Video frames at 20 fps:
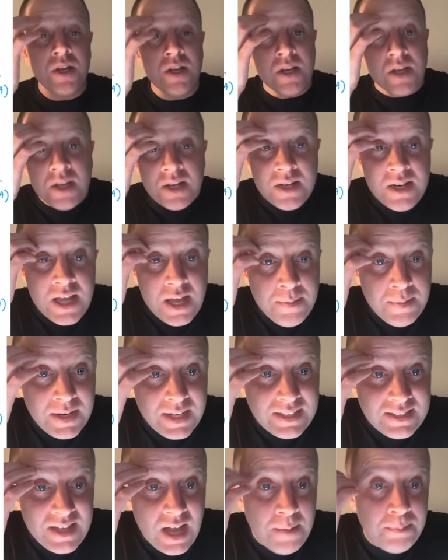name an
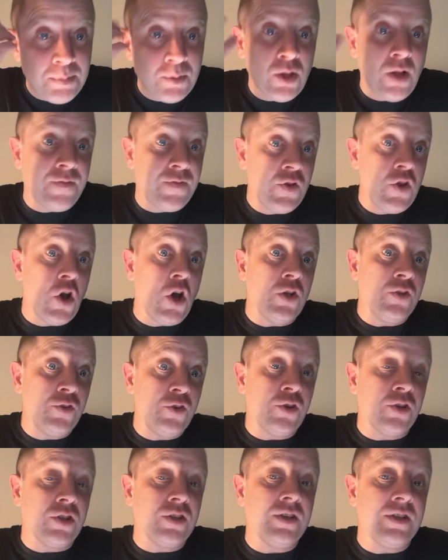example of
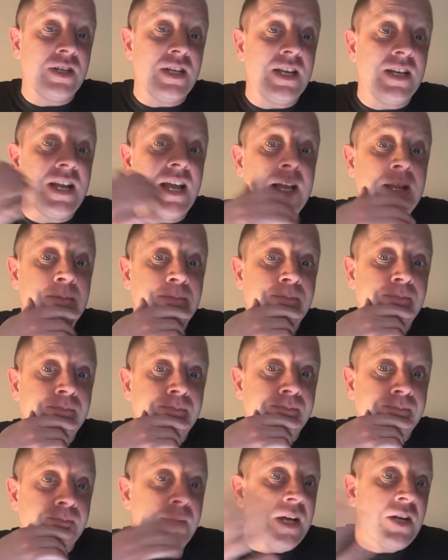non-nuclear DNA.
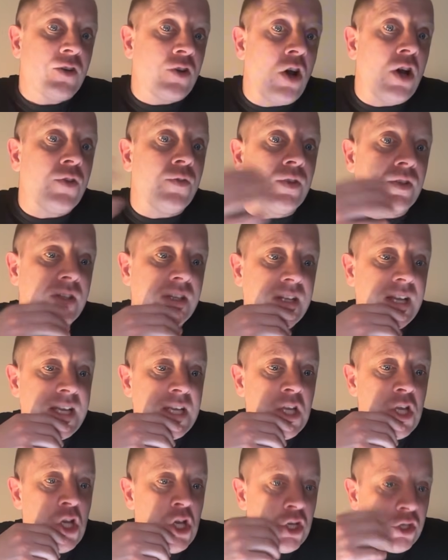Mitochondrial DNA.
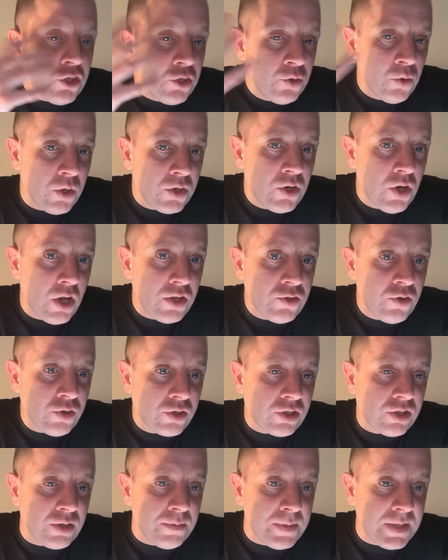Do you know what
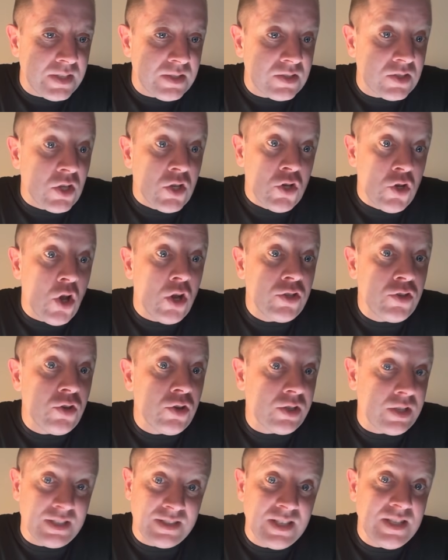non-nuclear means?
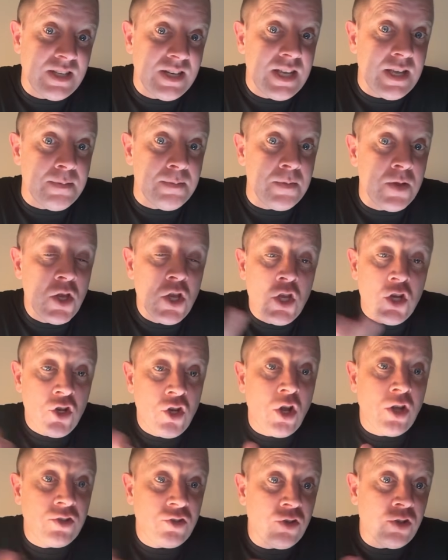It's in the name.
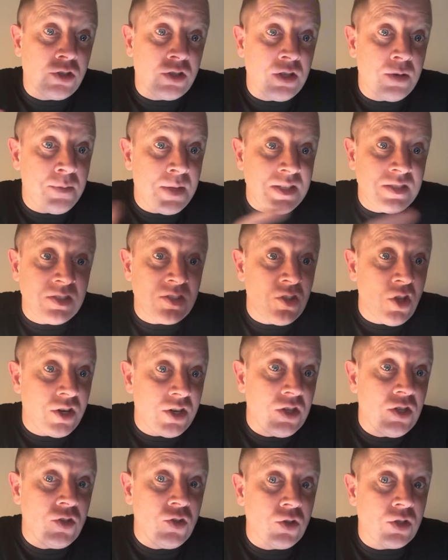Non-nuclear means it's not in
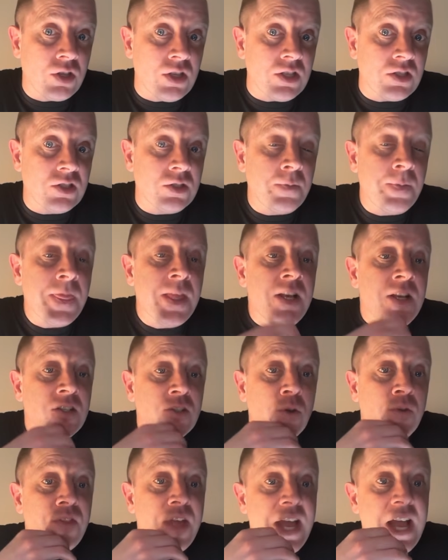the nucleus. So
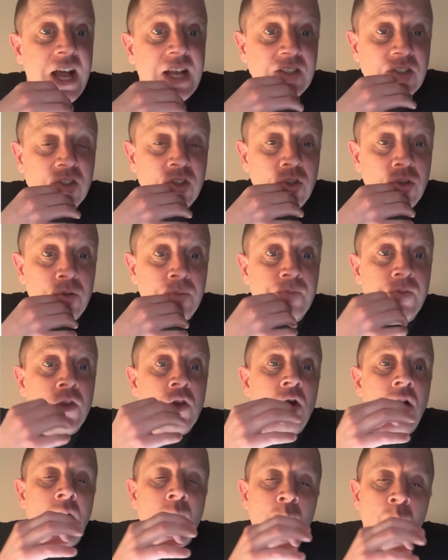if they ask you,
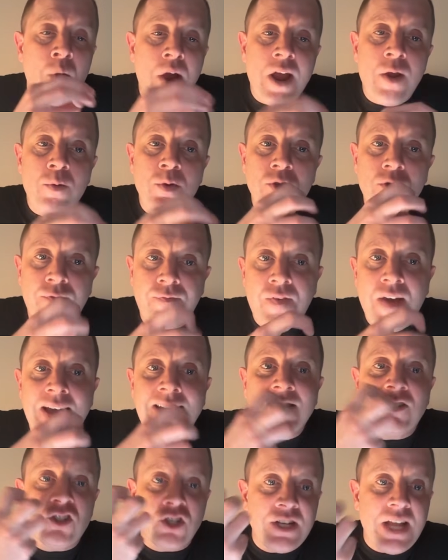where would you find
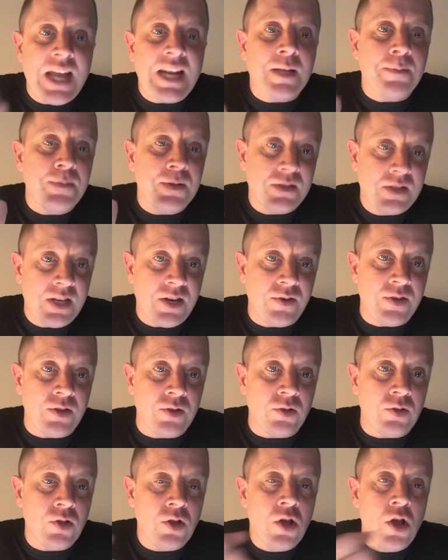genetic
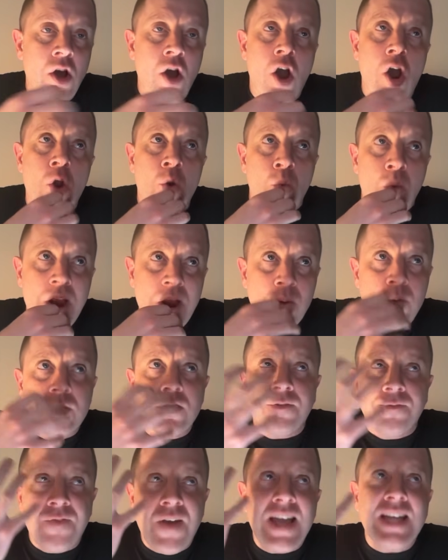material, or where would you
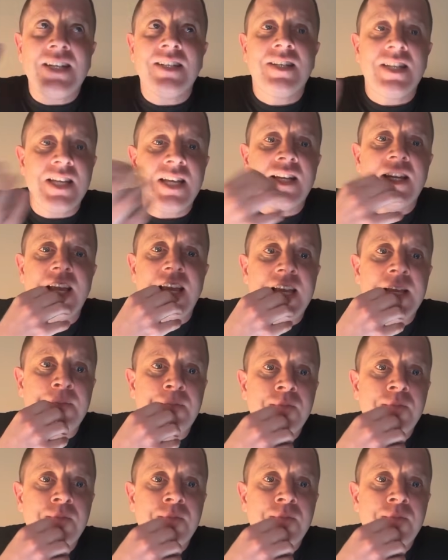find DNA